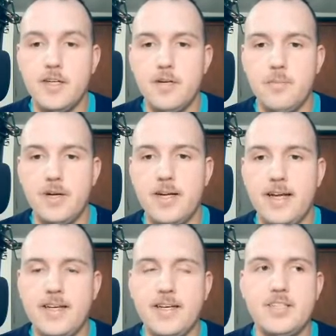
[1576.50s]
But
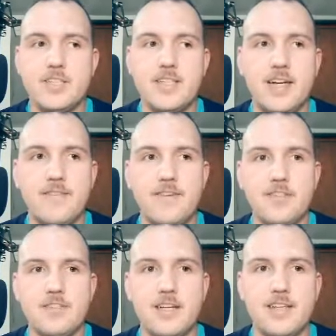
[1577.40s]
it just kind of
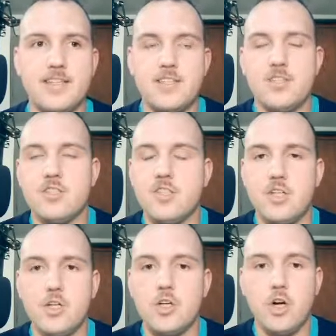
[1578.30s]
feels like this is just a
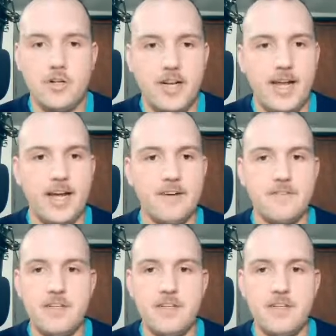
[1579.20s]
good card to have.